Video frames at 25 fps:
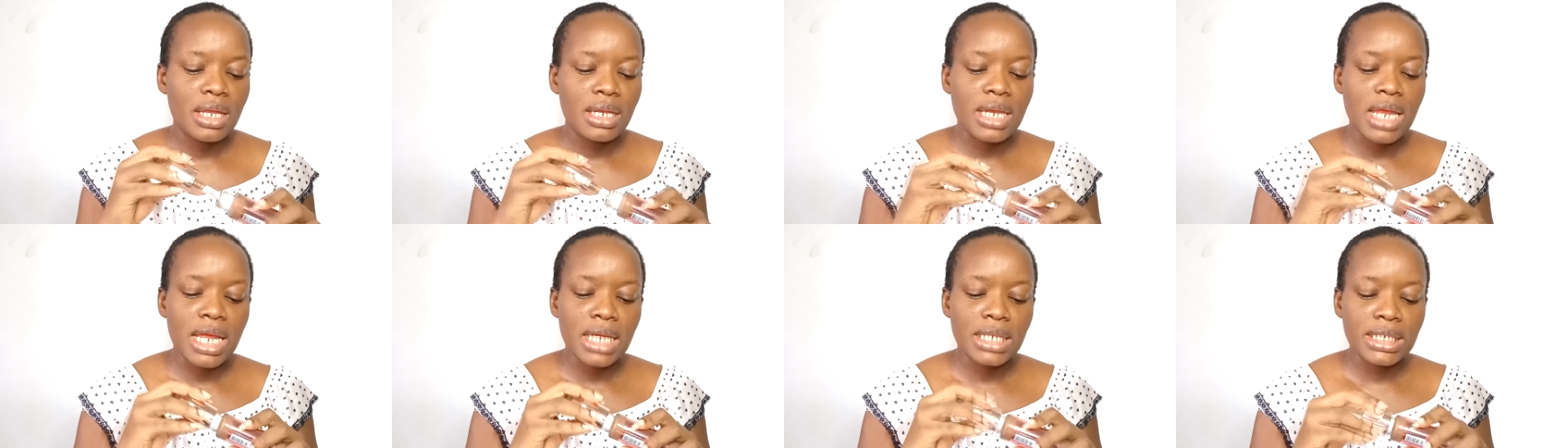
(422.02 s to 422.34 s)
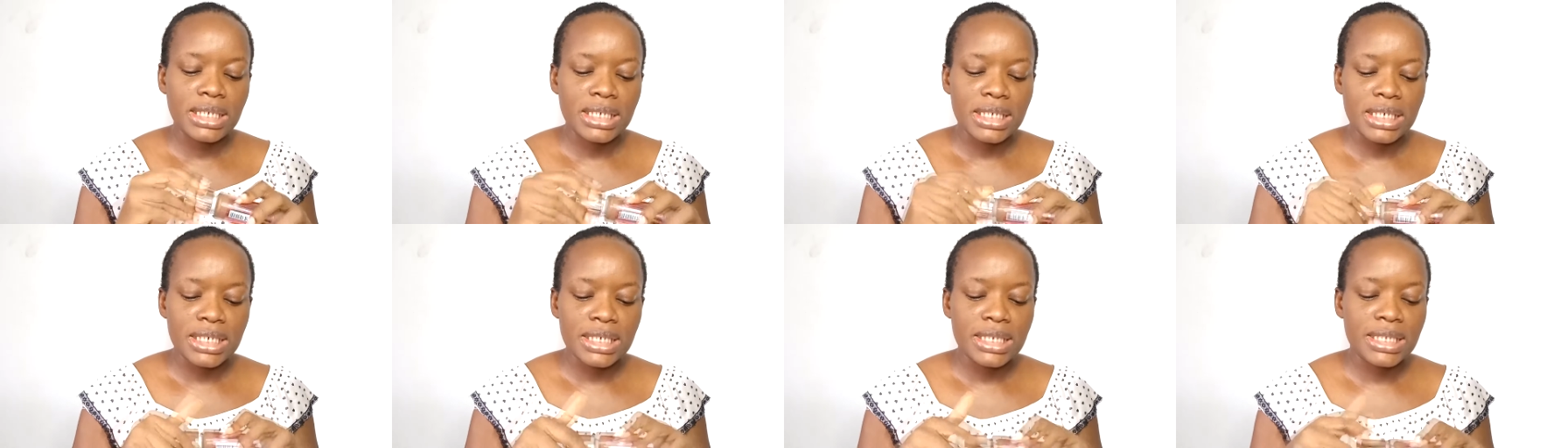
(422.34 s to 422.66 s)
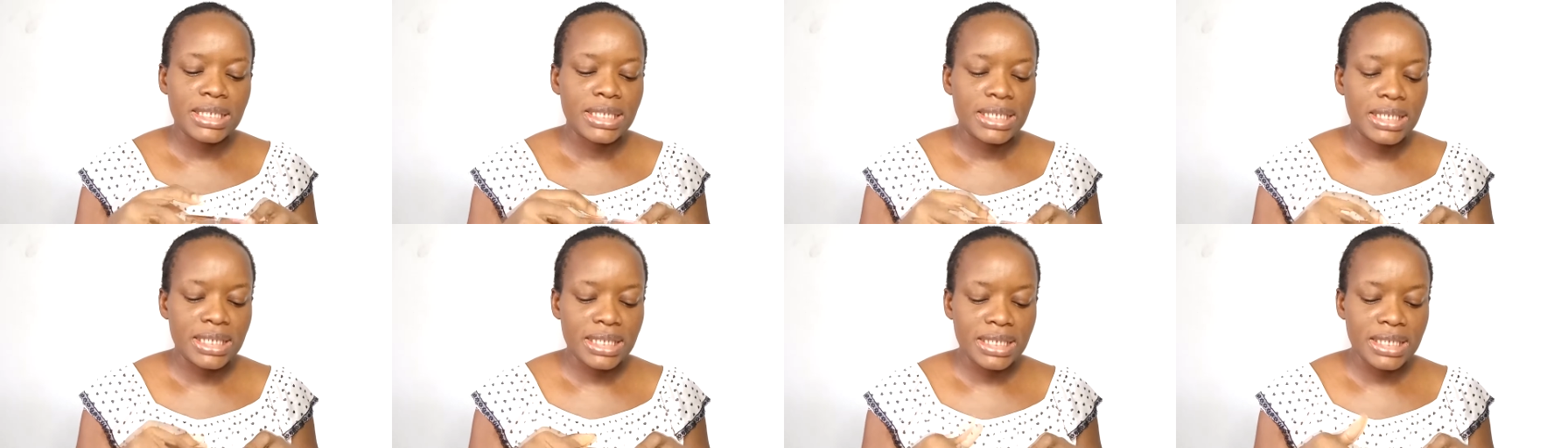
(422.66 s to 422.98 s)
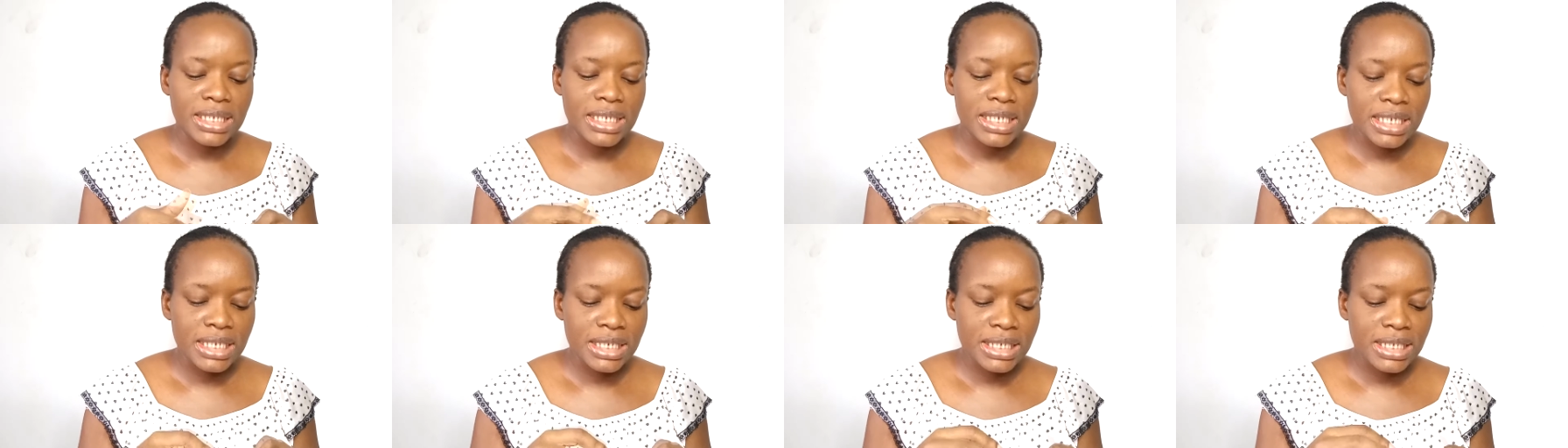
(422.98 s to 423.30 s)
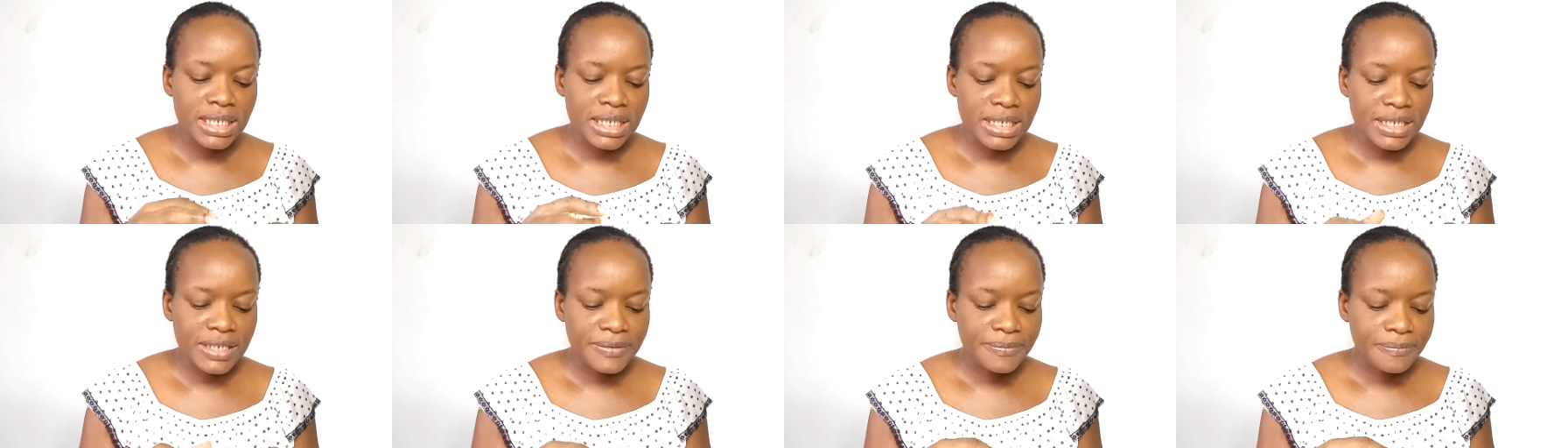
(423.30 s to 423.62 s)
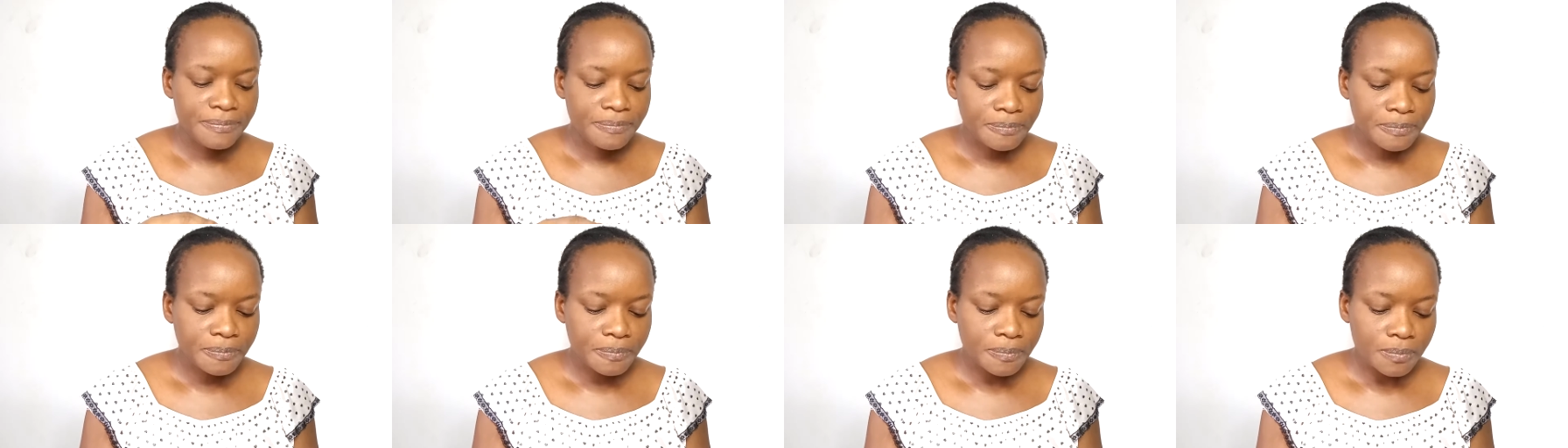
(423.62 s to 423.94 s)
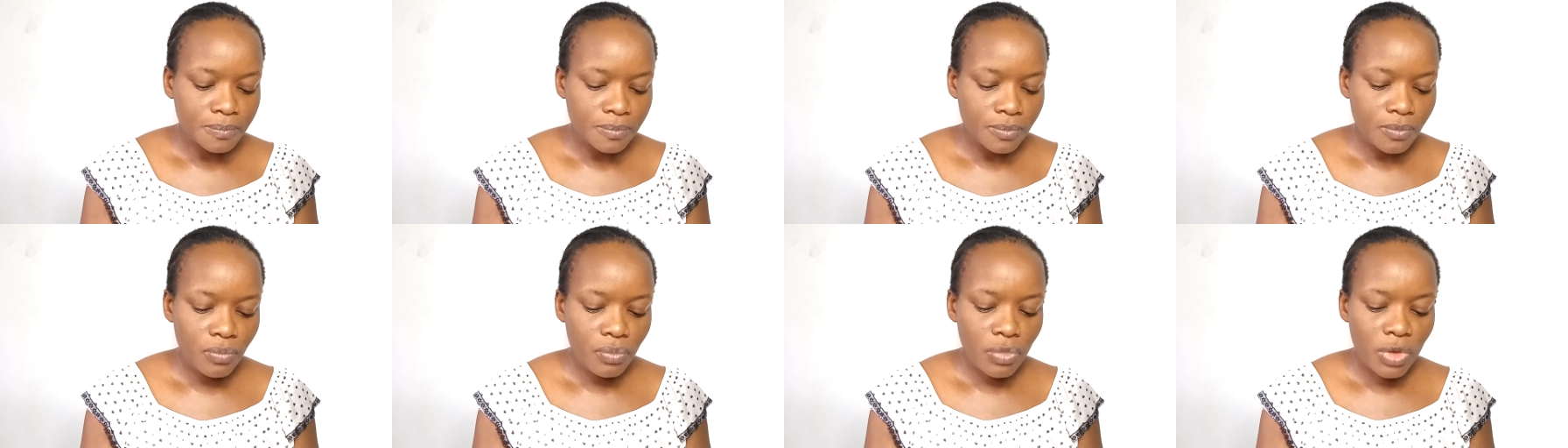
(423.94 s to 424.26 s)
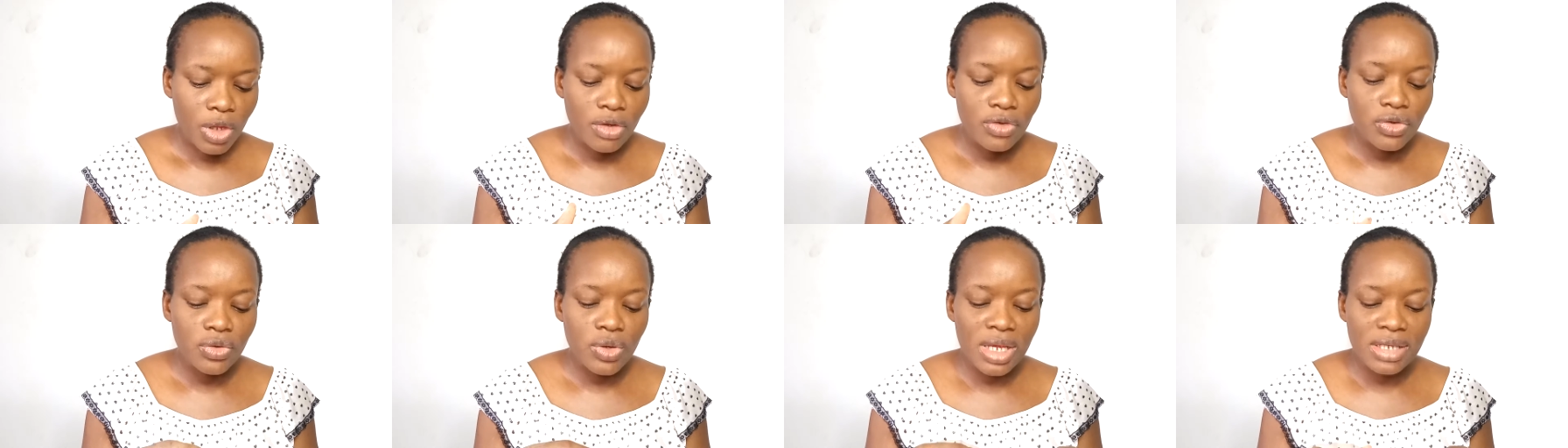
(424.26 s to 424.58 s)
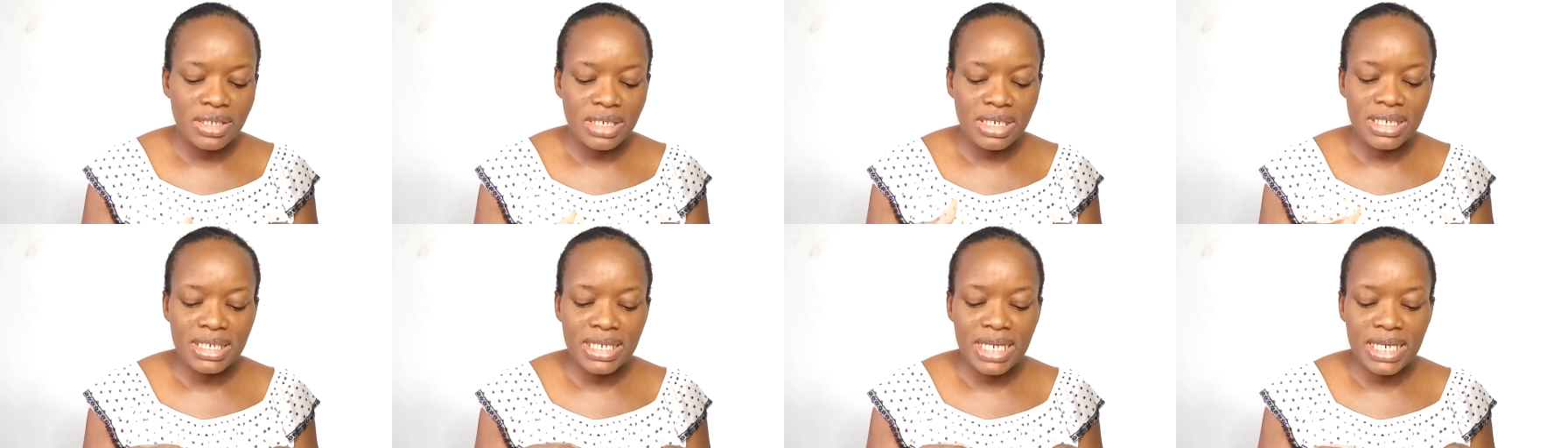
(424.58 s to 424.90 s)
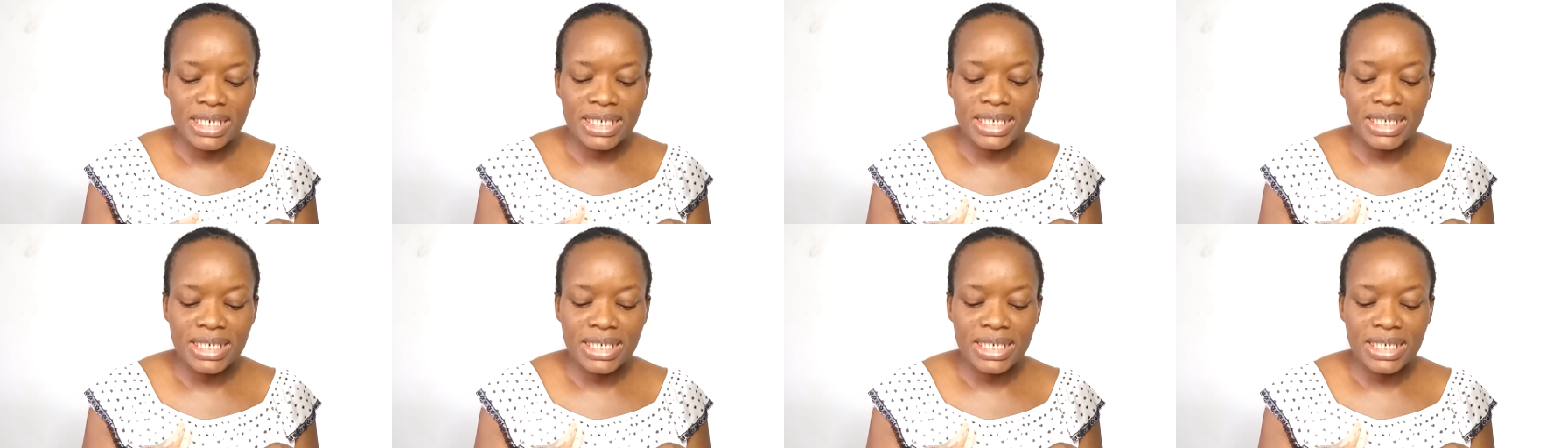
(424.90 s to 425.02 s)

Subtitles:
that is it. So as I said,